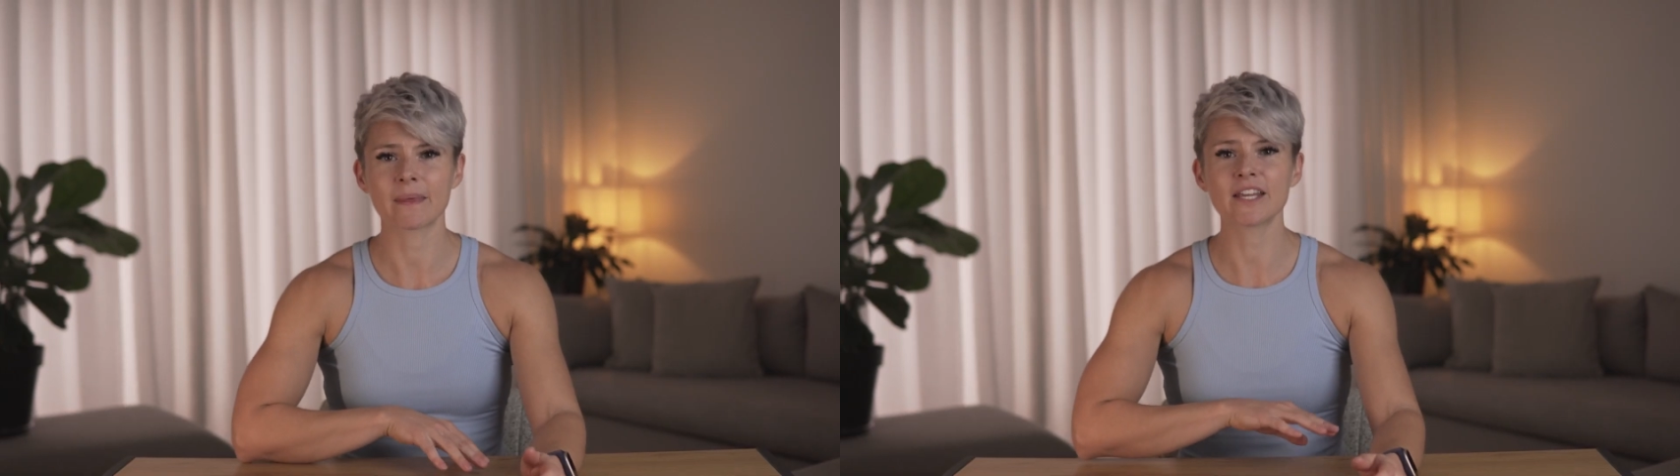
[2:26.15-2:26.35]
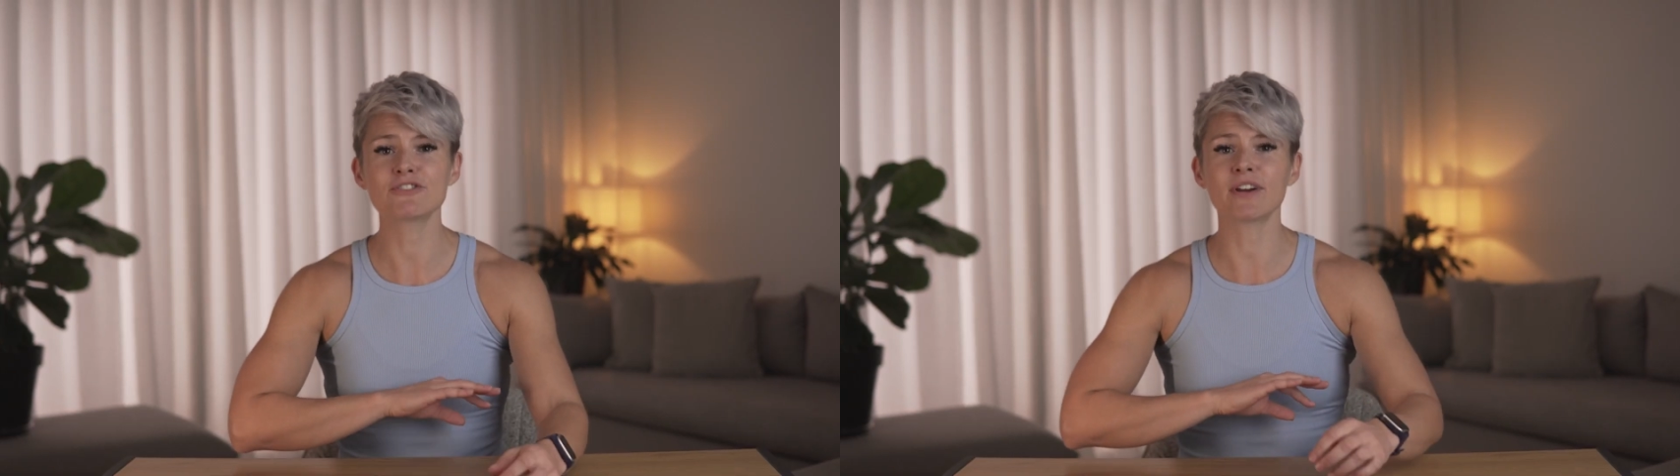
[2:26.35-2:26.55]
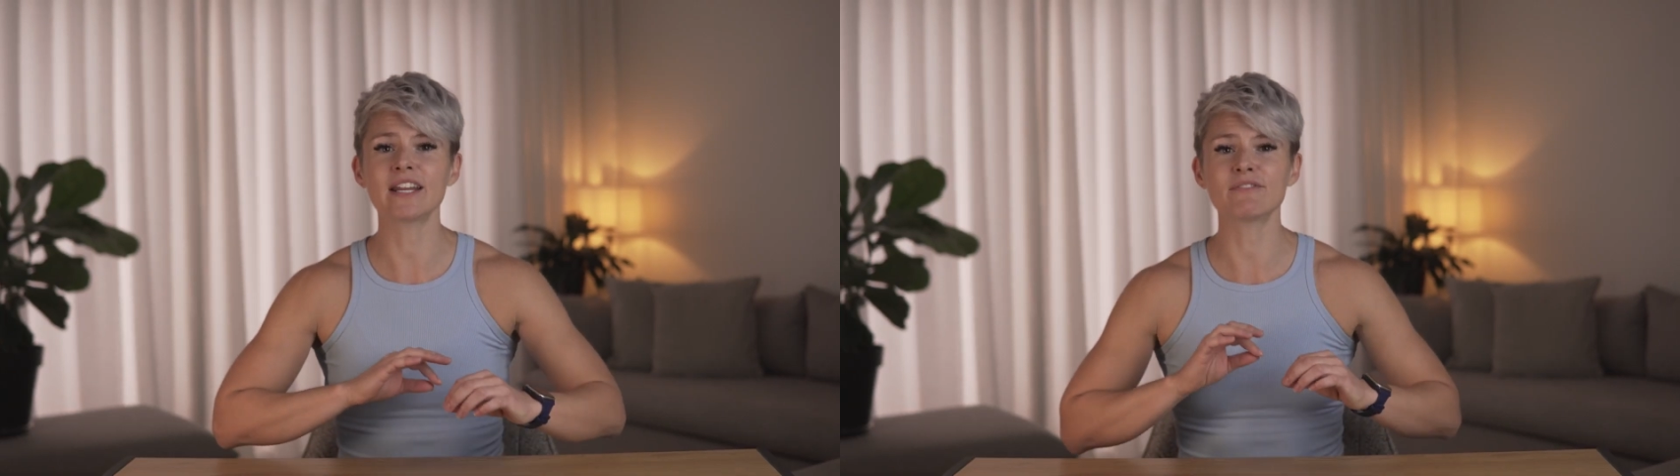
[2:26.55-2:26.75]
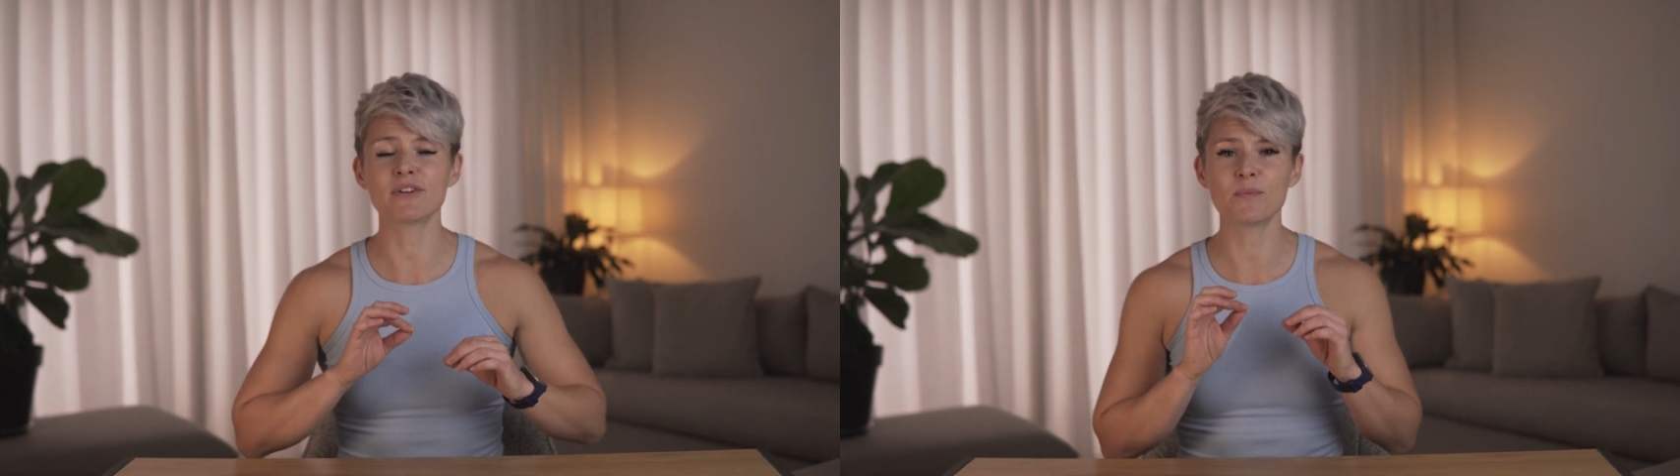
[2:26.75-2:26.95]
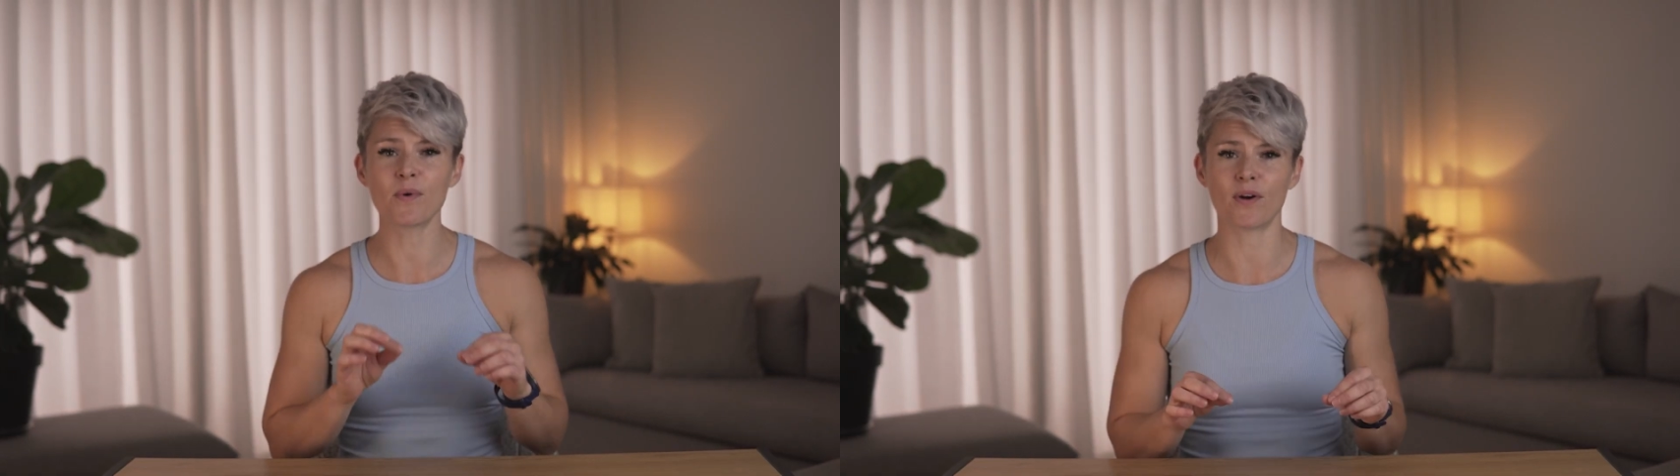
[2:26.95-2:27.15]
In Training
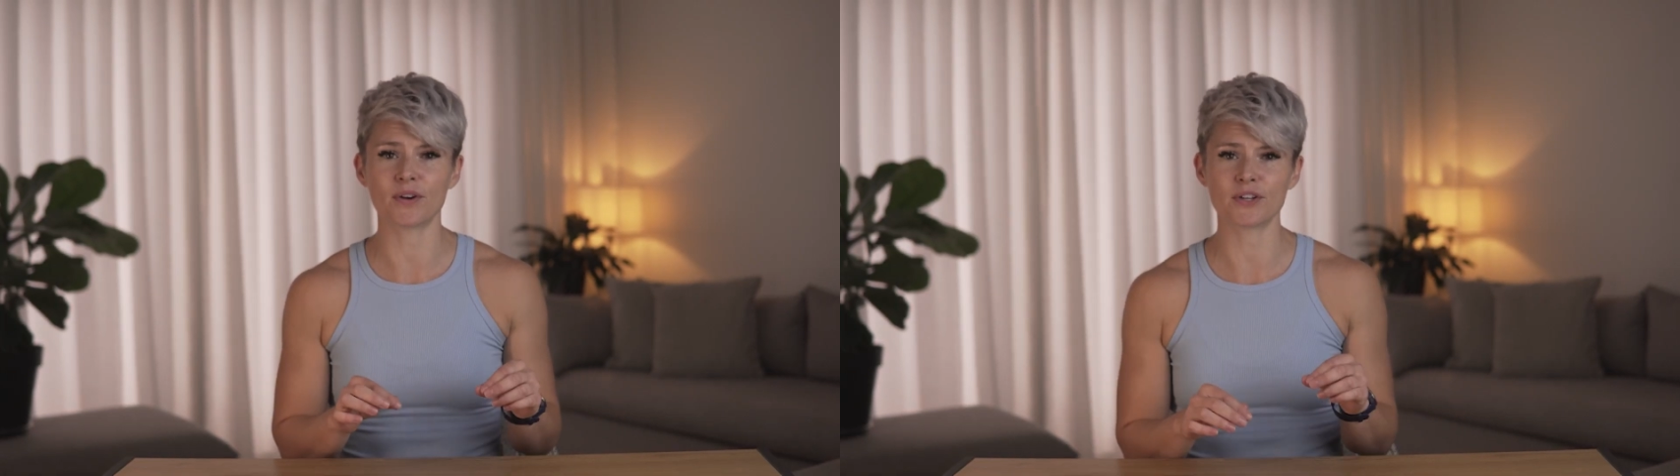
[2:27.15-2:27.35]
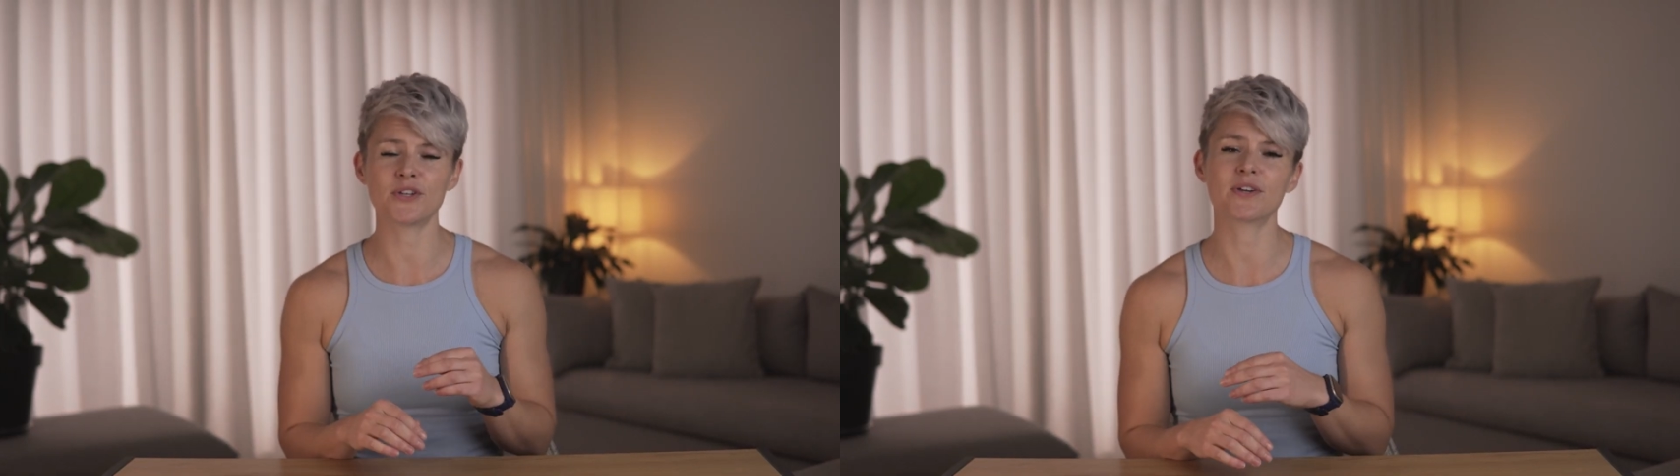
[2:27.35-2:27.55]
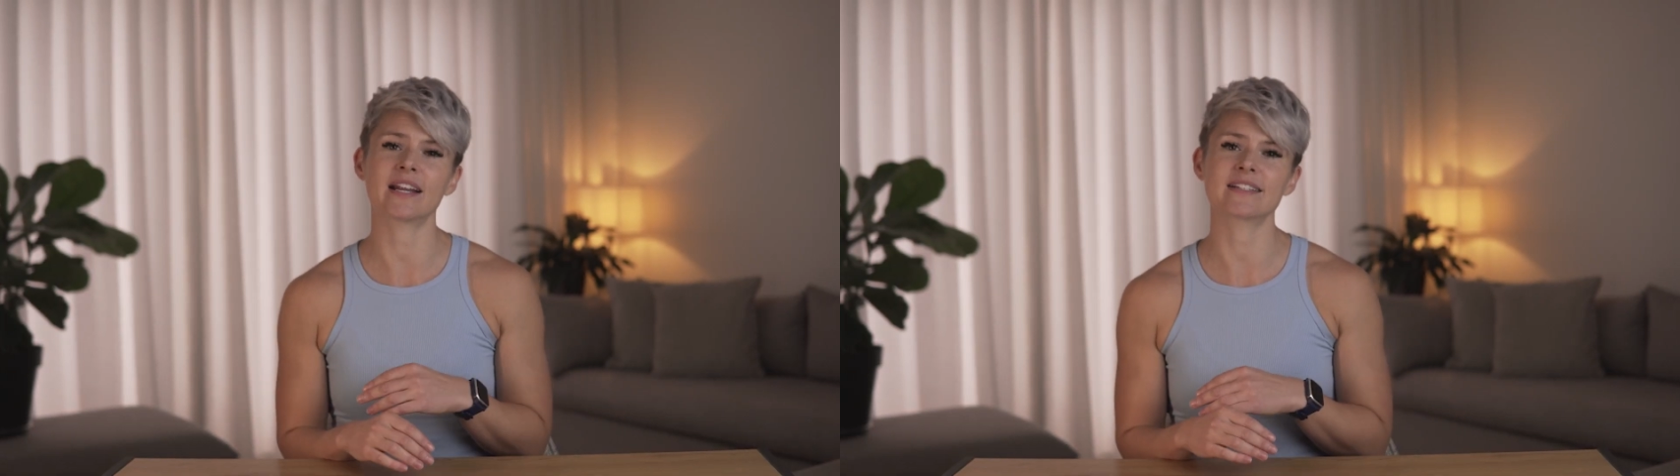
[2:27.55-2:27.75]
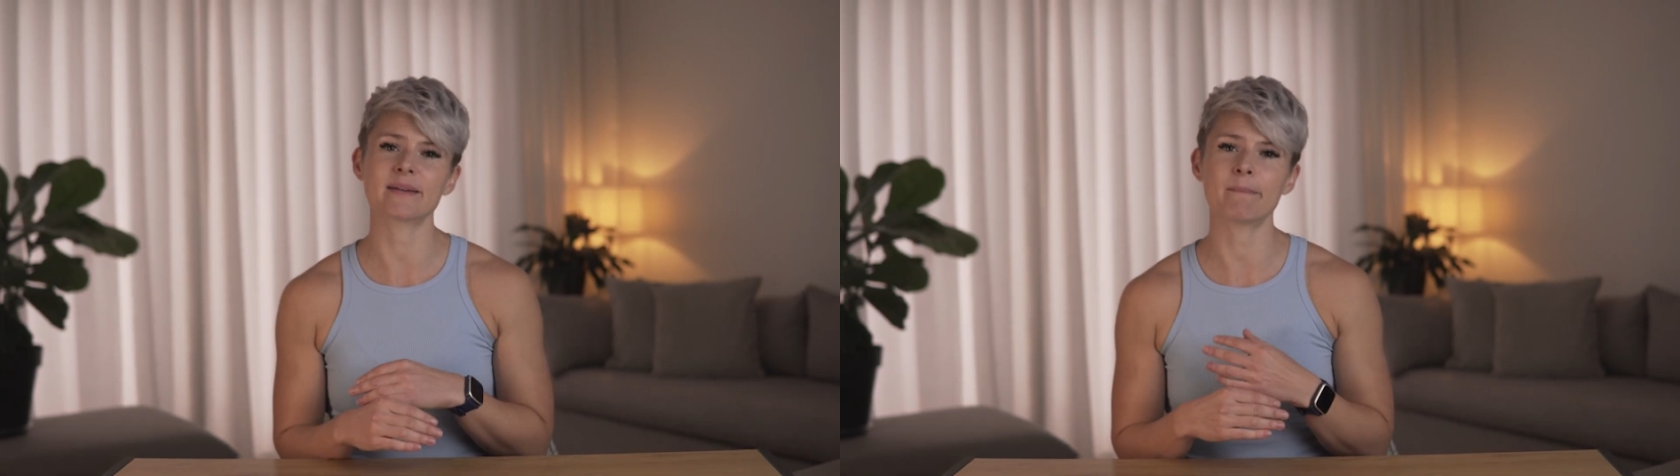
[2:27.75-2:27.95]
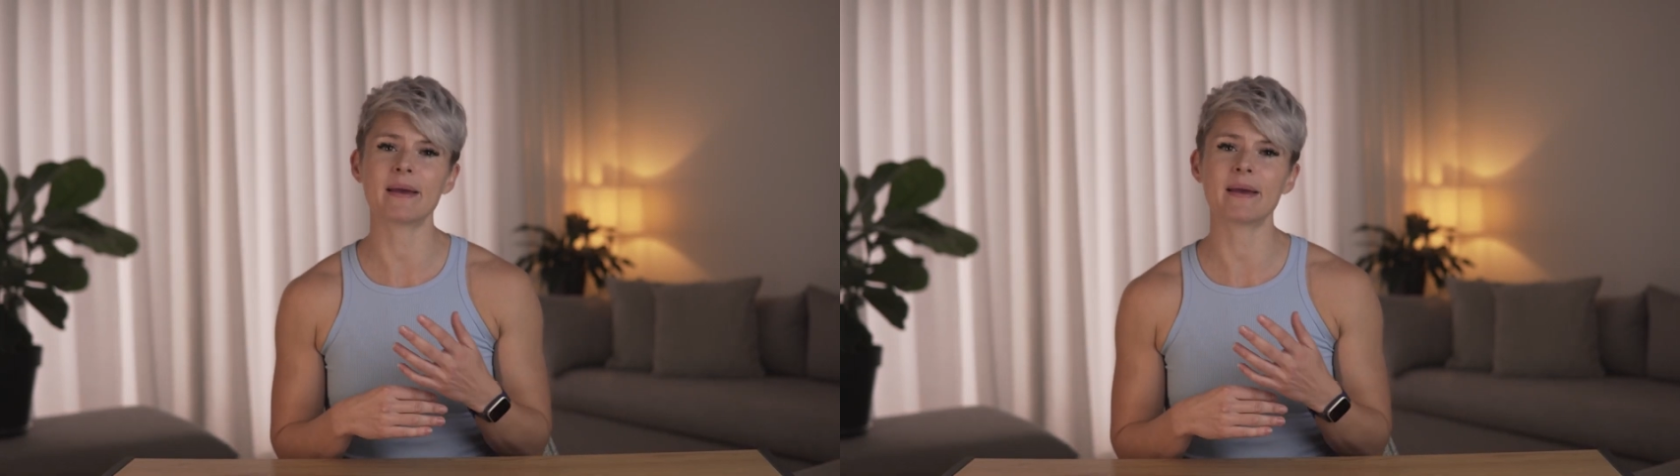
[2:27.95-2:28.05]
Room 1, you can answer